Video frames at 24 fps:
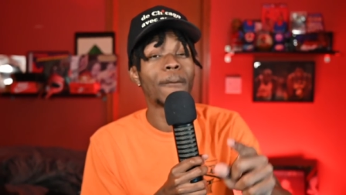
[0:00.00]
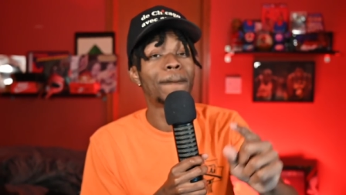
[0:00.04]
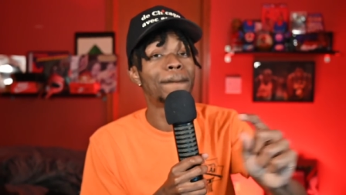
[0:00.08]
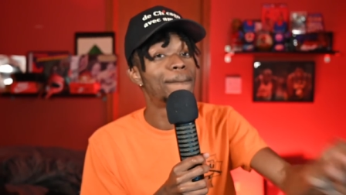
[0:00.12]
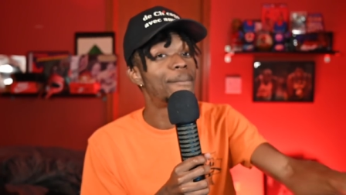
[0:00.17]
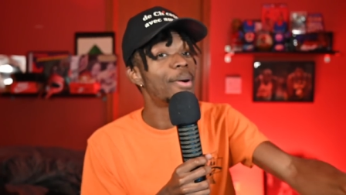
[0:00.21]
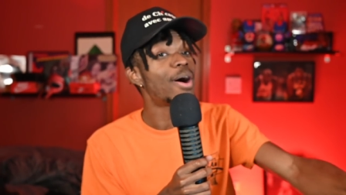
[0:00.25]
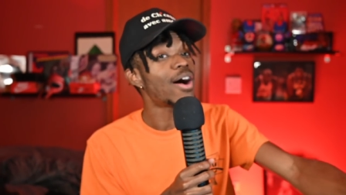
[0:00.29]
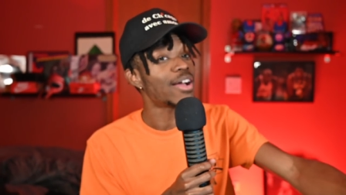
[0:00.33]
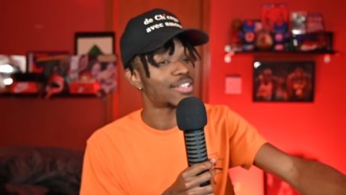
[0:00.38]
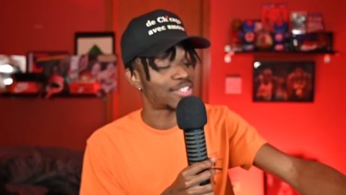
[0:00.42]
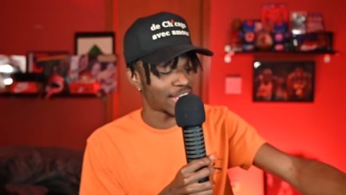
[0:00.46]

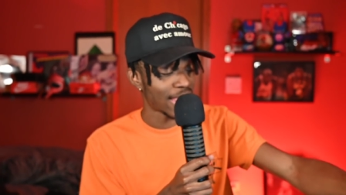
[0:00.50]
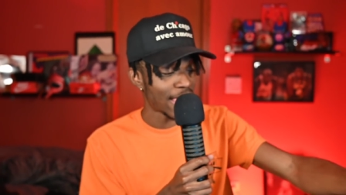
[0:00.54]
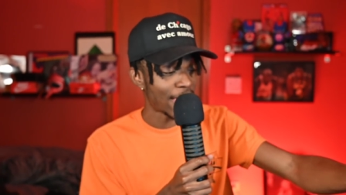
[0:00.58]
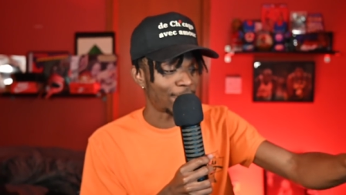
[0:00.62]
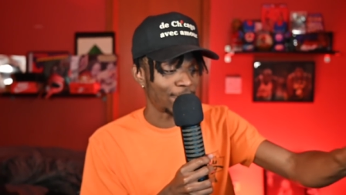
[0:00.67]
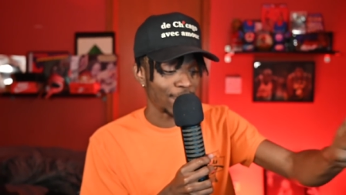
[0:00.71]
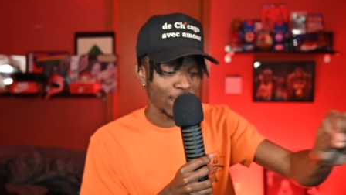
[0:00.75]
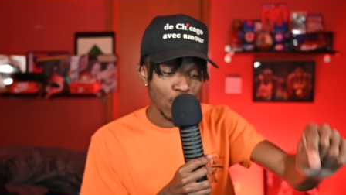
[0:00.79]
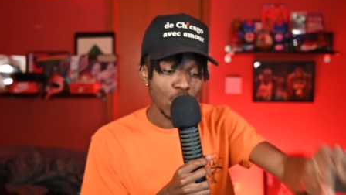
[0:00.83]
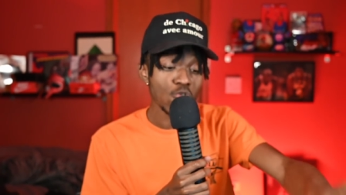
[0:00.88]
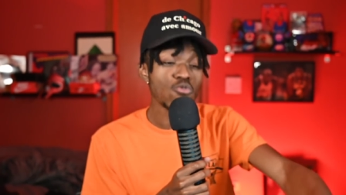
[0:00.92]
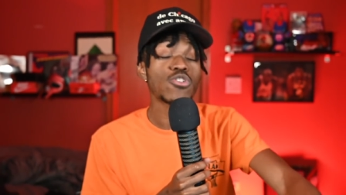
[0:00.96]
But if
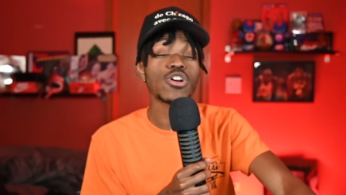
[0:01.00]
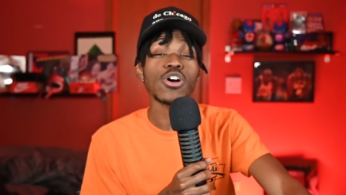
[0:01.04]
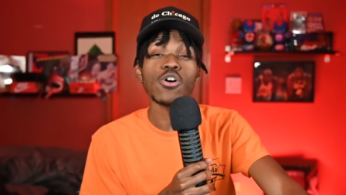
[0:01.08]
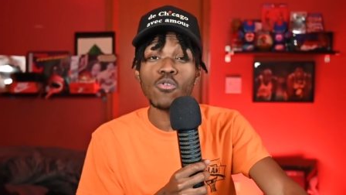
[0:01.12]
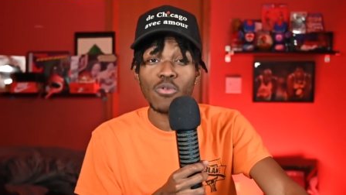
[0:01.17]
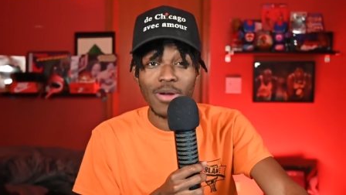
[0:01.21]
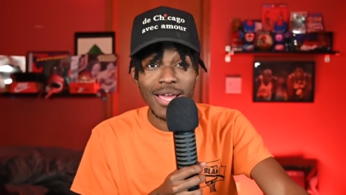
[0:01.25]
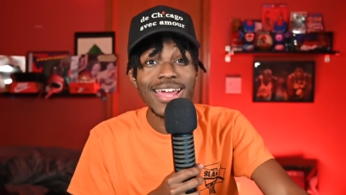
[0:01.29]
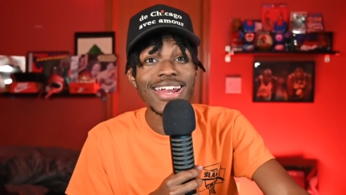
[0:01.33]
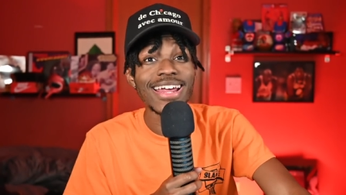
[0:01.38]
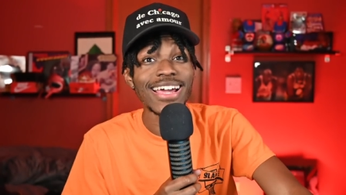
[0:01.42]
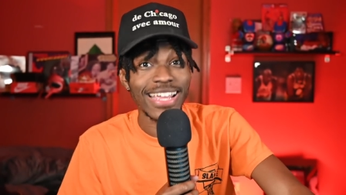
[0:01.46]
you
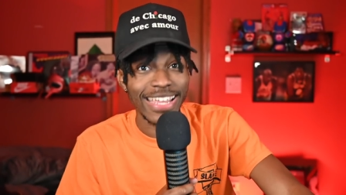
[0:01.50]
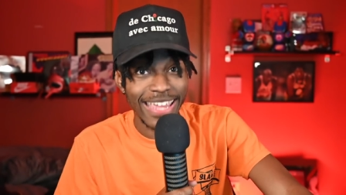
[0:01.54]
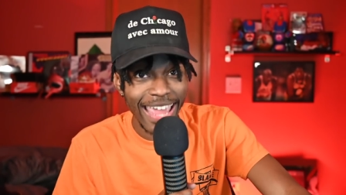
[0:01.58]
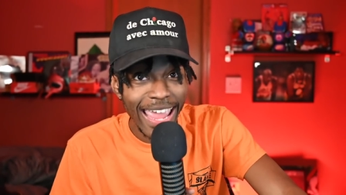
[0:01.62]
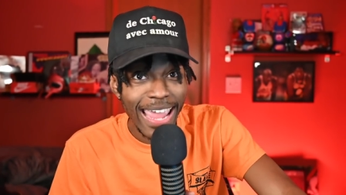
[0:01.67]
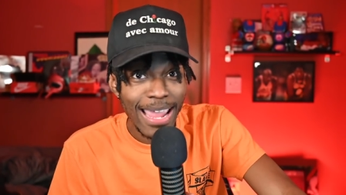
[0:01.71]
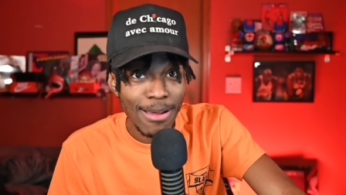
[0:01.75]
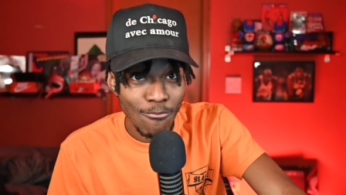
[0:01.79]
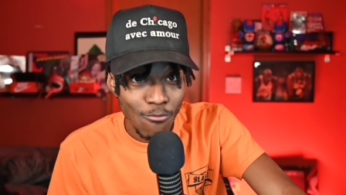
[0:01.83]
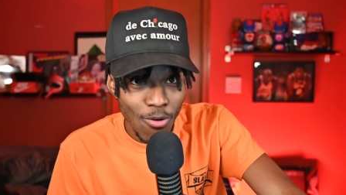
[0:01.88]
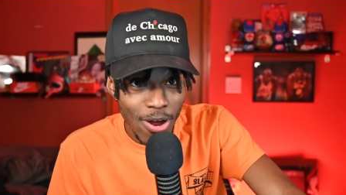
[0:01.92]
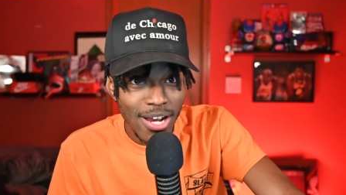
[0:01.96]
go hit a
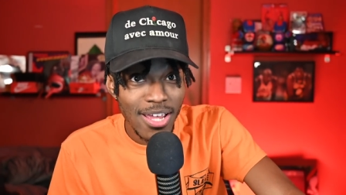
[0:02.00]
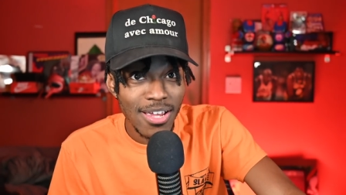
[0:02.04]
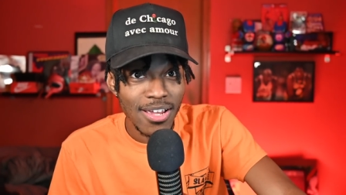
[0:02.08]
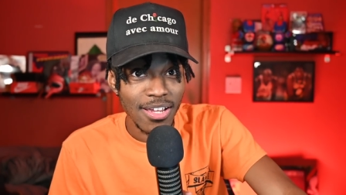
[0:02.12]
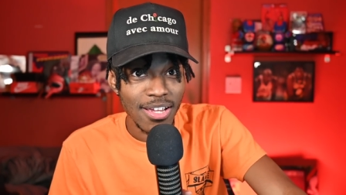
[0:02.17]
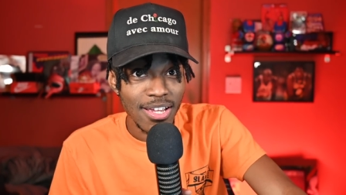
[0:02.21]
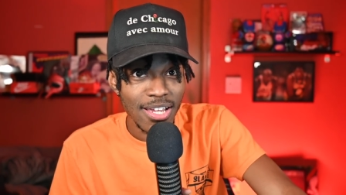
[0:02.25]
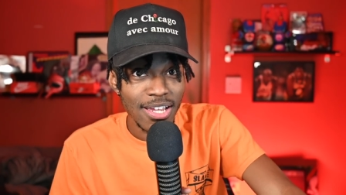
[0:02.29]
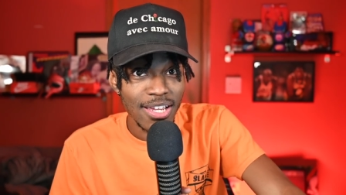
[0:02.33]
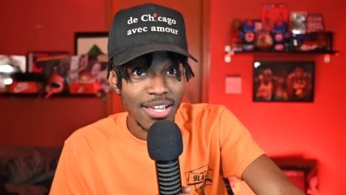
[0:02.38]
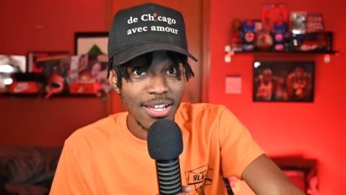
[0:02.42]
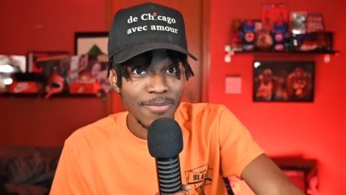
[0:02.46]
game winner,
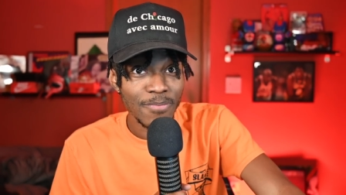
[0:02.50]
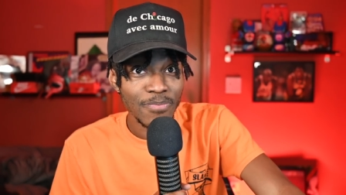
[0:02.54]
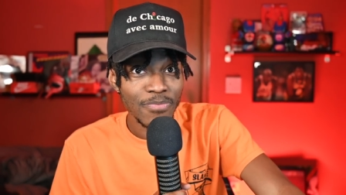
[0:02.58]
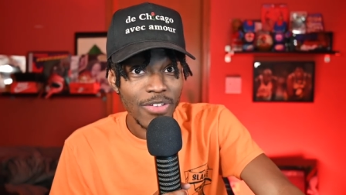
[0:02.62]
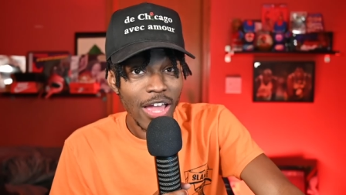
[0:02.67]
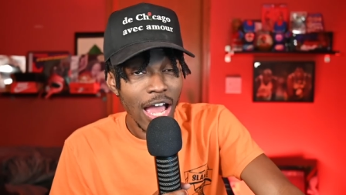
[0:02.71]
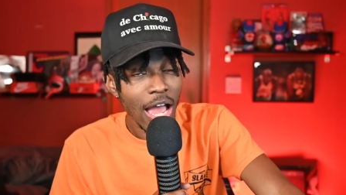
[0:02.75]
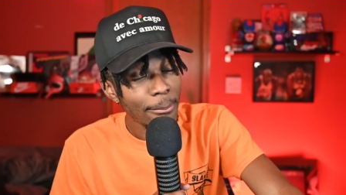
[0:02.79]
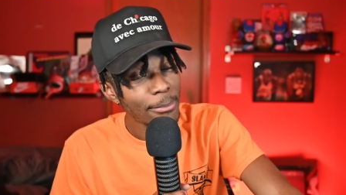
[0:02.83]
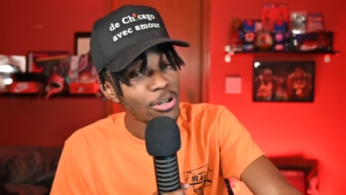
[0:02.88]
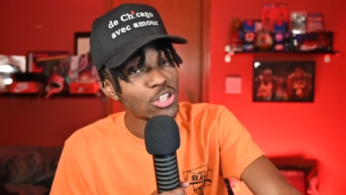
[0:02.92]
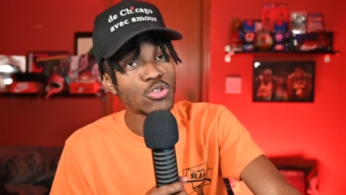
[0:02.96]

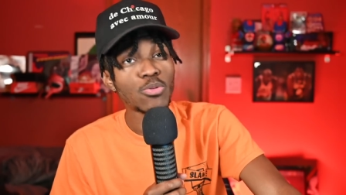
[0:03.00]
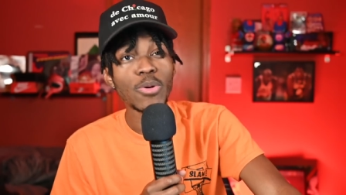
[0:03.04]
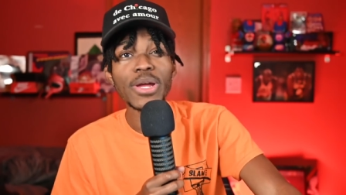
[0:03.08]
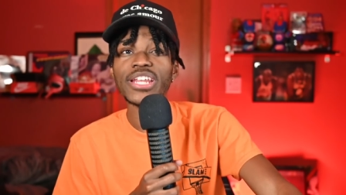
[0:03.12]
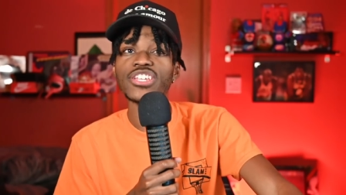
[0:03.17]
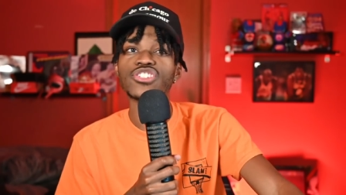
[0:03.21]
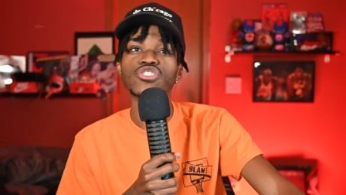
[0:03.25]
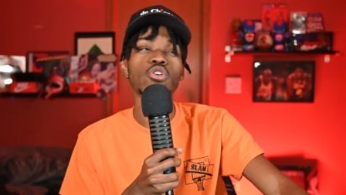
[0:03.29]
I'm going to tweet it.